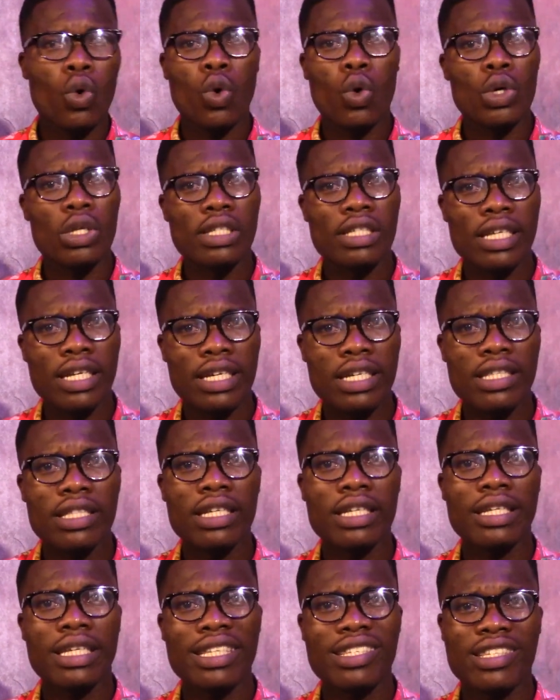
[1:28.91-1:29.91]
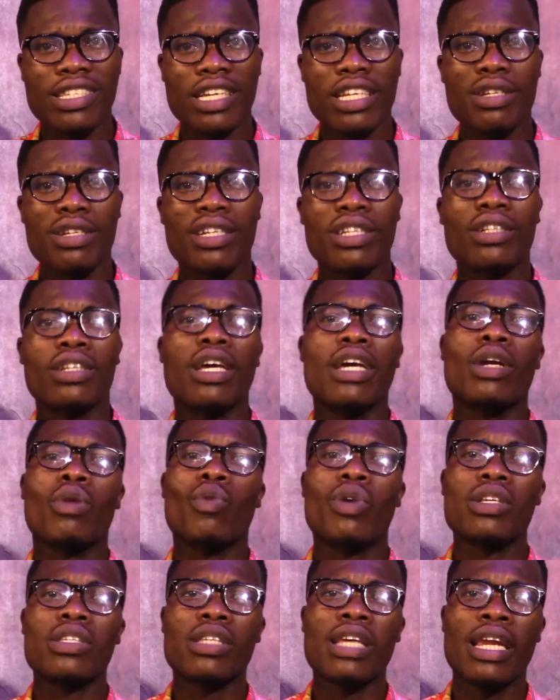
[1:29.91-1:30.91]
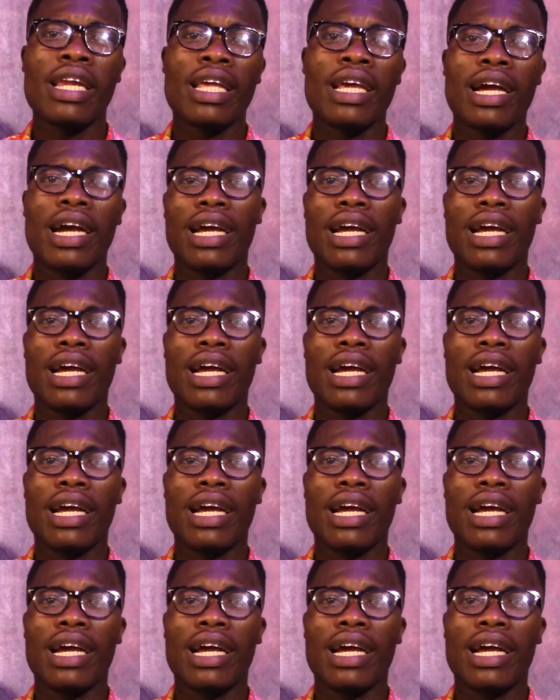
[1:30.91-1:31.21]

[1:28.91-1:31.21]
on check is a this check and was sunny,